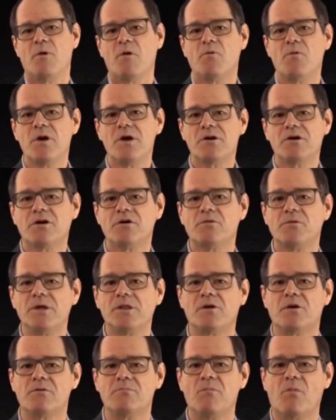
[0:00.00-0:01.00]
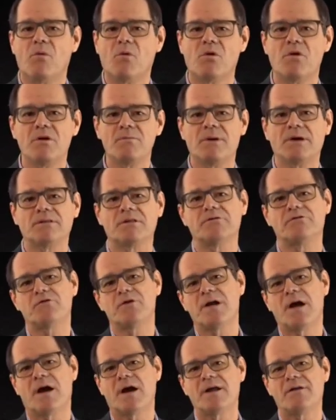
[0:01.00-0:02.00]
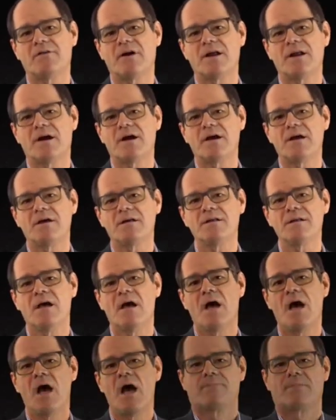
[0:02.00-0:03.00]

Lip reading: But where could we learn more about the free hydride ion?